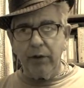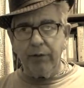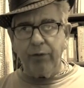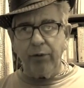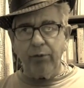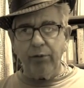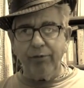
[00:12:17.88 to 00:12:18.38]

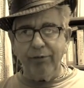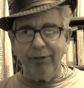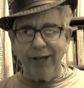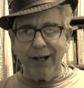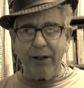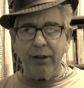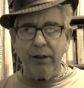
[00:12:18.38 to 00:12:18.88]
if we
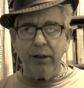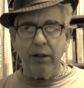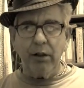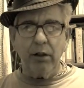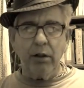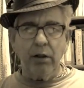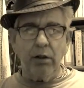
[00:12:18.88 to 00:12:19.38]
reflect
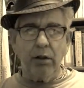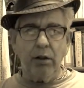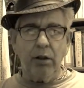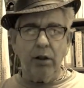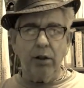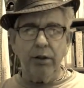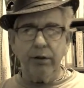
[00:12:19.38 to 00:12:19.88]

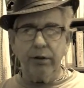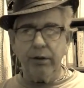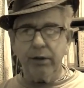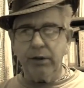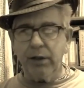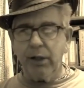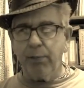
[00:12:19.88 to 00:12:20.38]
on
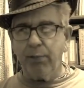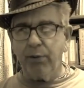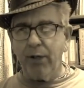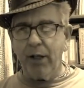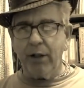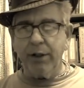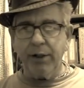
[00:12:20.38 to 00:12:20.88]
the
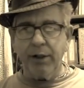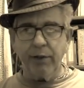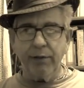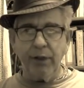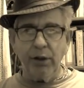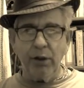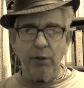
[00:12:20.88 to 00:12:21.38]
temporality
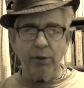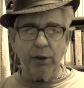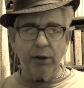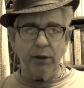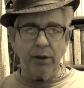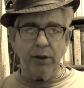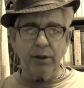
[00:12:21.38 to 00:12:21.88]
of the
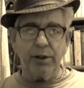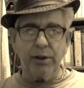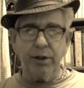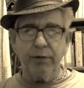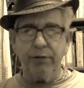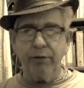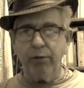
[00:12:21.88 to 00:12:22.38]
human
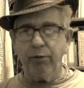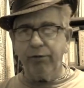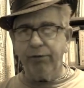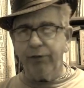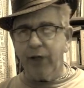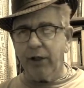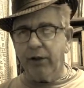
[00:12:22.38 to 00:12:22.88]
condition, if we
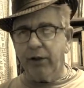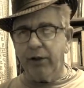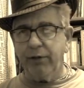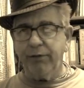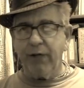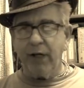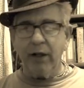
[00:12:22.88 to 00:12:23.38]
reflect on
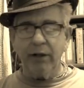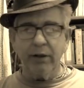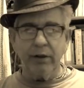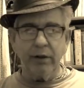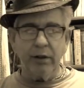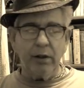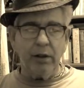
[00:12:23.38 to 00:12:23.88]
the fact
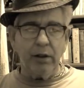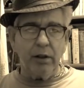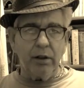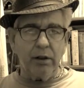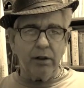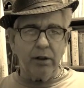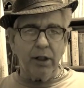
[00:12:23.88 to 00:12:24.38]
that
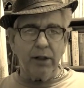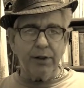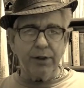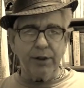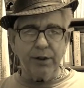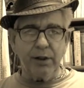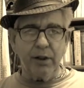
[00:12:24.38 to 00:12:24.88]

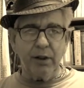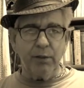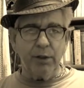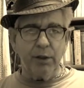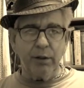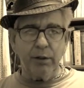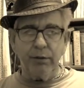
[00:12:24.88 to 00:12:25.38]
death is
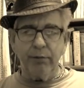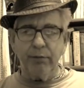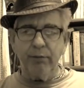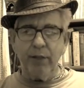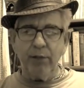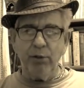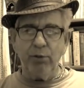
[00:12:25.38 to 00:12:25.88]
imminent,
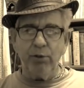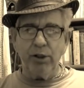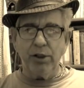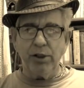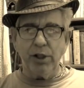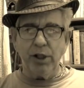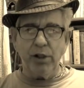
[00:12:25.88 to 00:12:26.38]
maybe
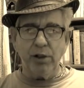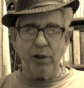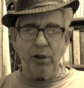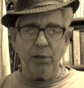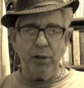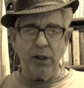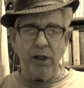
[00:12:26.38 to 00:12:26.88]
we'd change
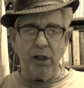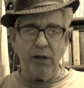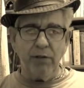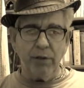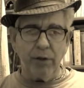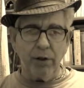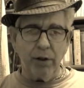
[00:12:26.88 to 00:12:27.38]
our
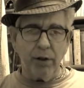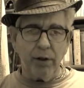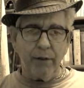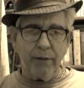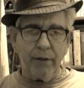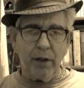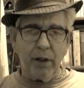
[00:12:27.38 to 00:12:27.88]
behavior
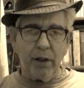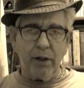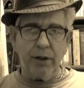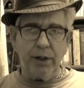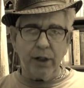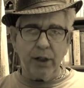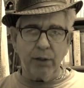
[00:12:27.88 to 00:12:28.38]

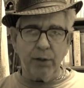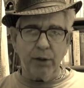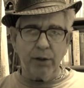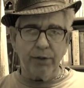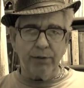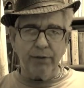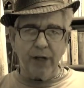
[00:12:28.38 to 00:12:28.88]
and think
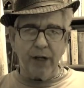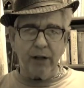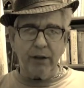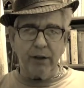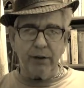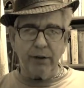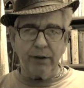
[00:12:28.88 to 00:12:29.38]
about the
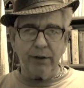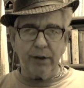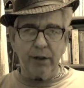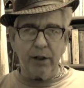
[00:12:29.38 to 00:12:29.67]
fact that